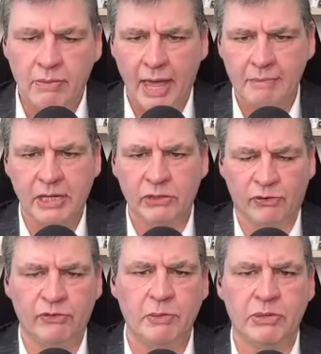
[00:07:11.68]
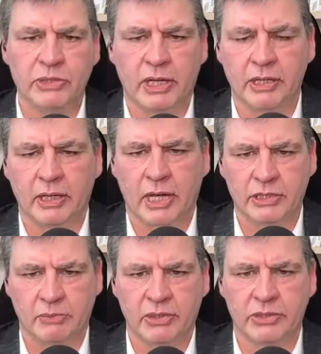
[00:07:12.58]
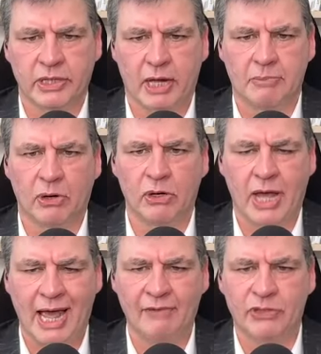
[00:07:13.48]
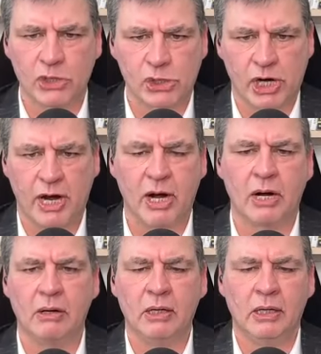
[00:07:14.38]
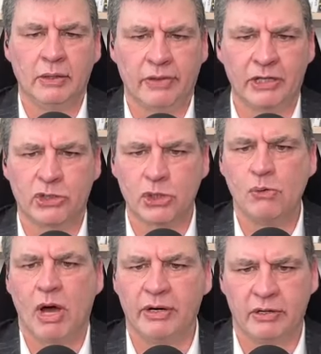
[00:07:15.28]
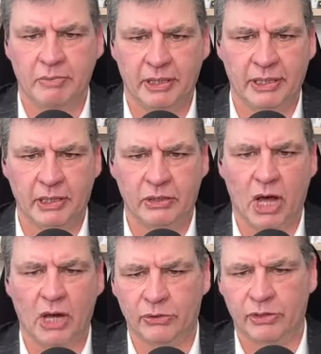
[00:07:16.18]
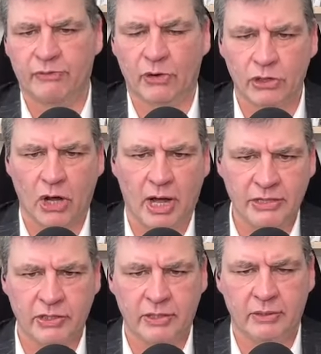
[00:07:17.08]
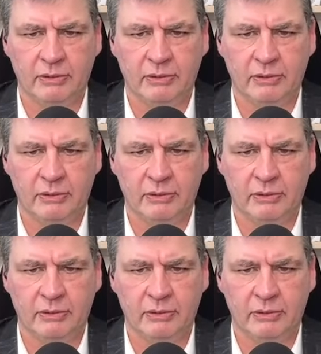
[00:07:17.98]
that means 50% of the customers in Alberta have to share this $200 million deferred cost?